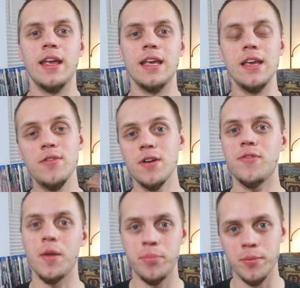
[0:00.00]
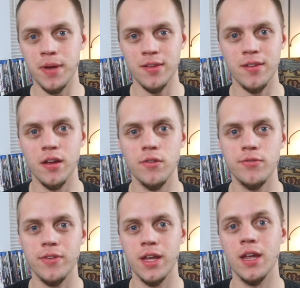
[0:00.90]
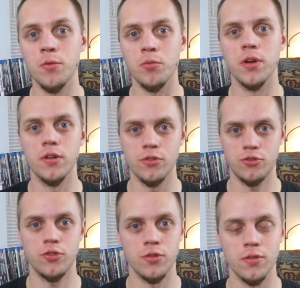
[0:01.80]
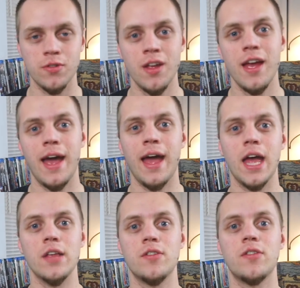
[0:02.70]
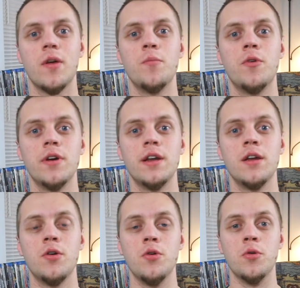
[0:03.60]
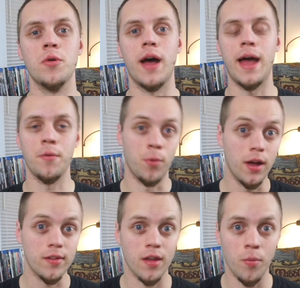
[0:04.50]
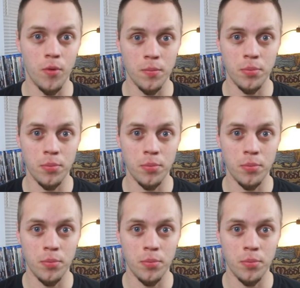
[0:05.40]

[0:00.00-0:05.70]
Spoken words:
even if I put myself in Will's shoes, as someone who I was at one